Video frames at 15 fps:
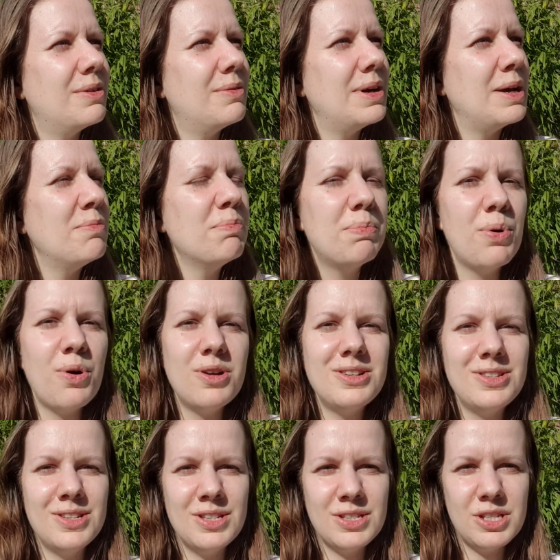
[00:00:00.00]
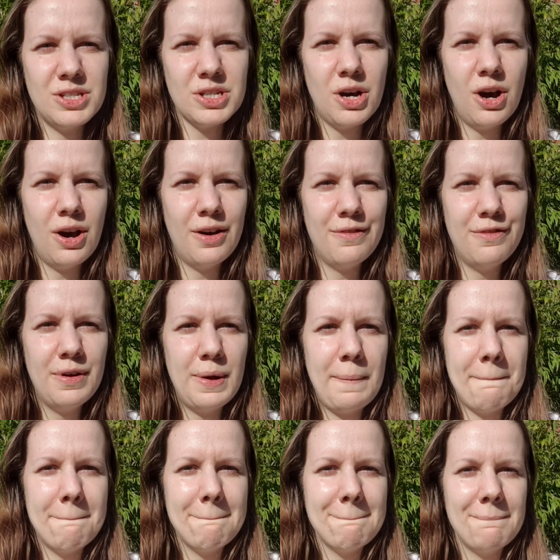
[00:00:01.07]
importance of
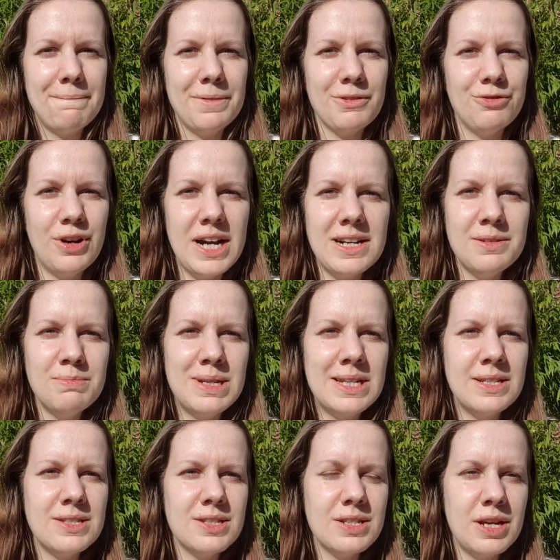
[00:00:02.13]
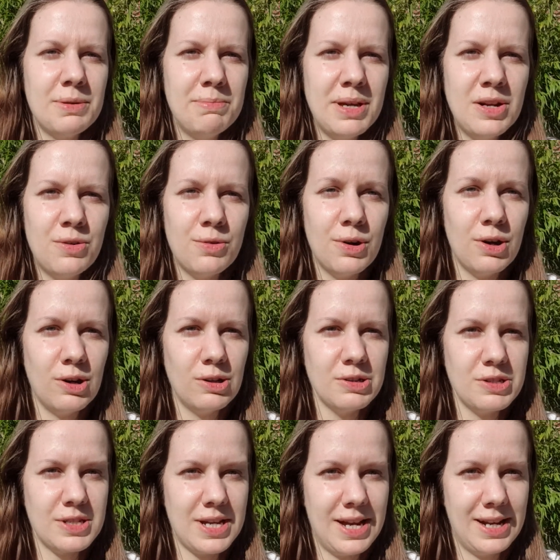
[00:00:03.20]
vitamins and
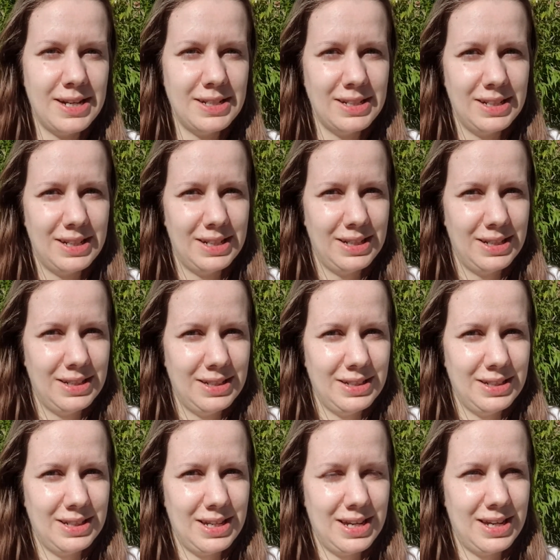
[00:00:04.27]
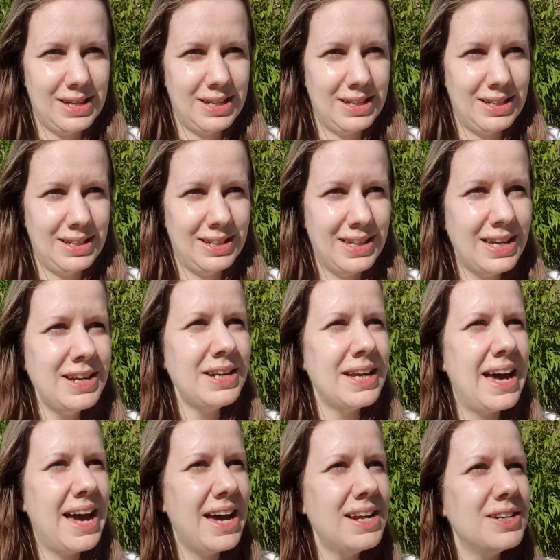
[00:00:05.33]
minerals, and getting
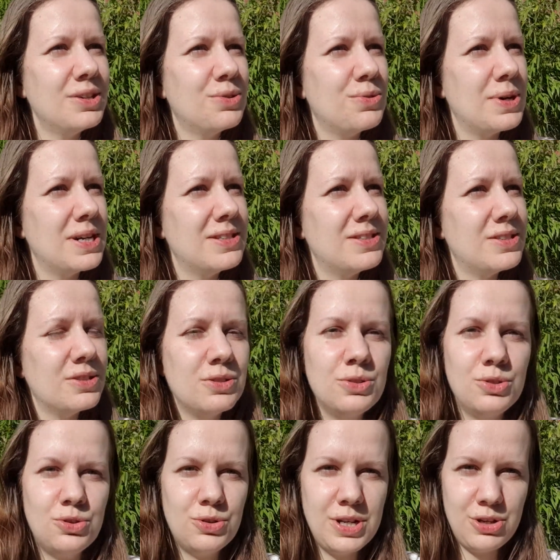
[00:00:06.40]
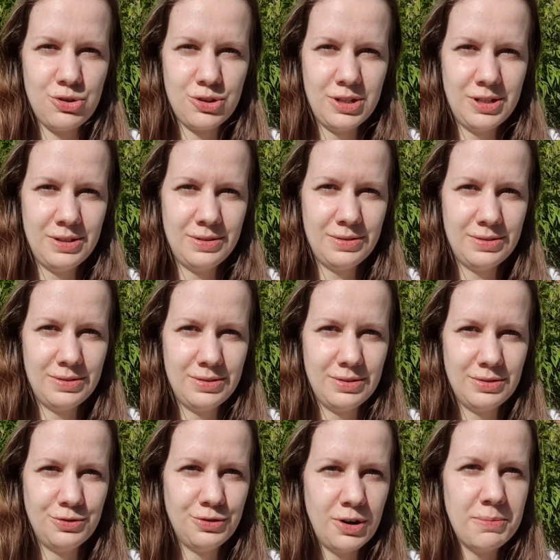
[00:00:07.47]
adequate nutrition
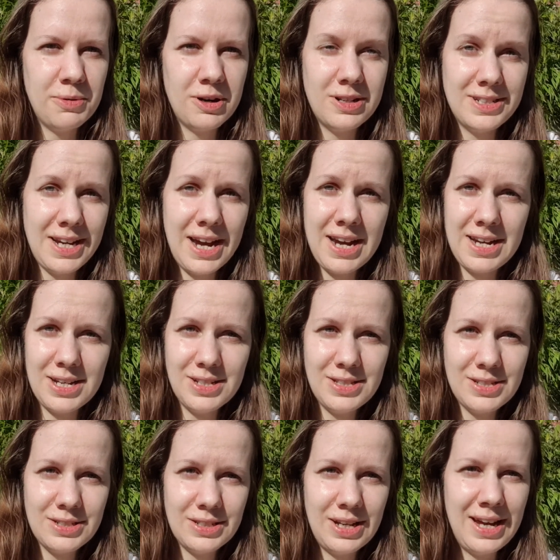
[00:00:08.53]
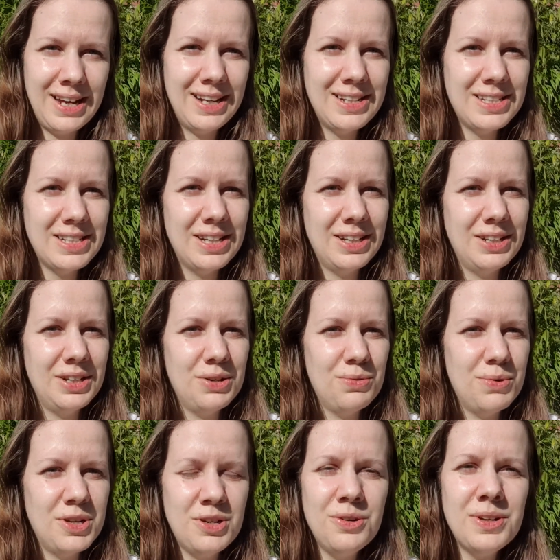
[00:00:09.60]
from our diet. And
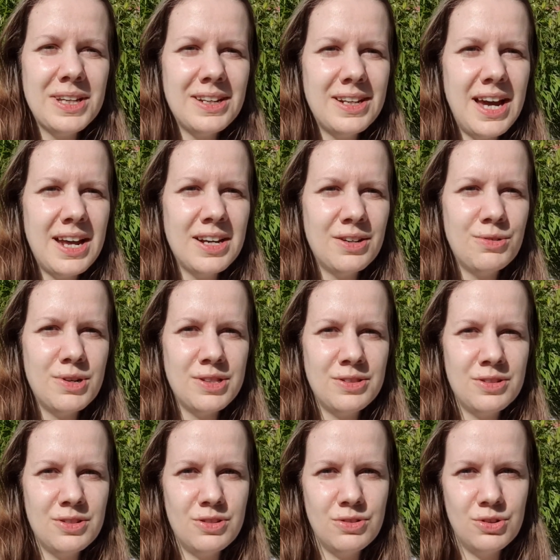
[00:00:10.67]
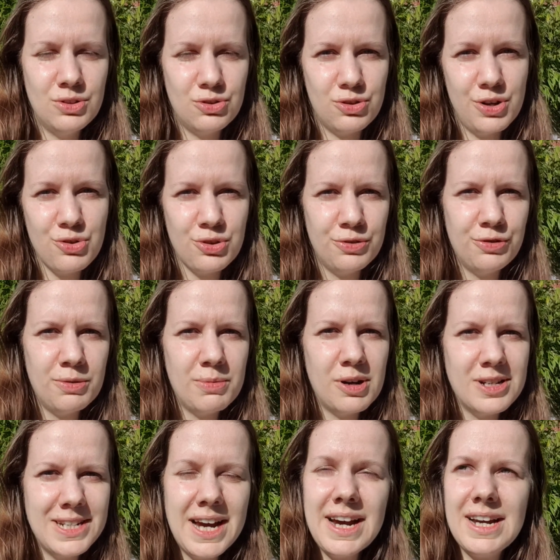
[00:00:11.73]
we don't get adequate nutrition from our
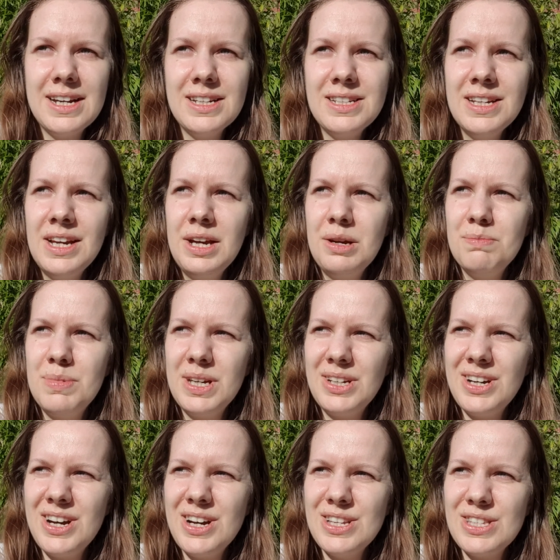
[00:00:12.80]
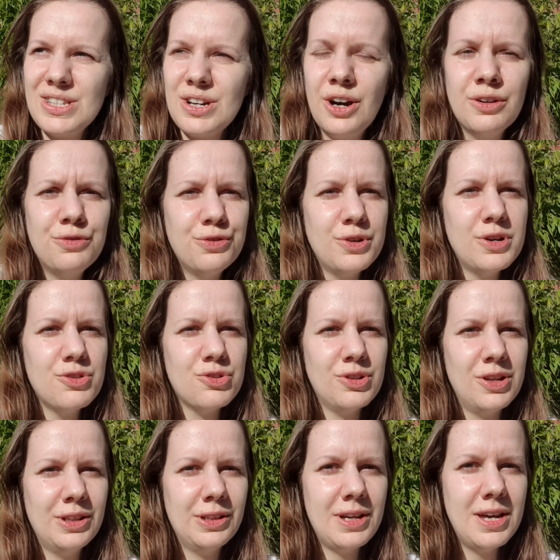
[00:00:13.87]
diet because,
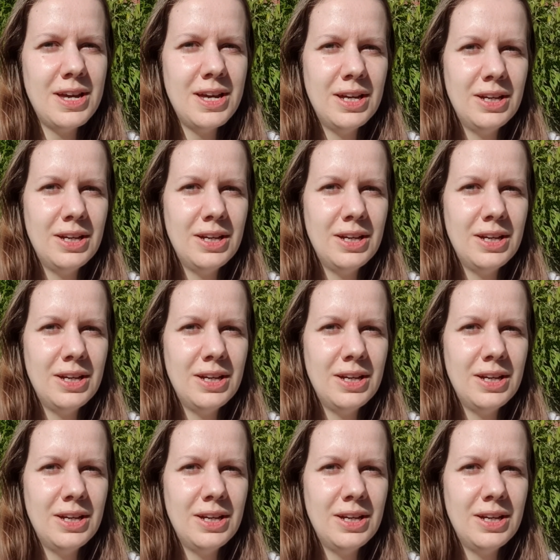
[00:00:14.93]
unfortunately,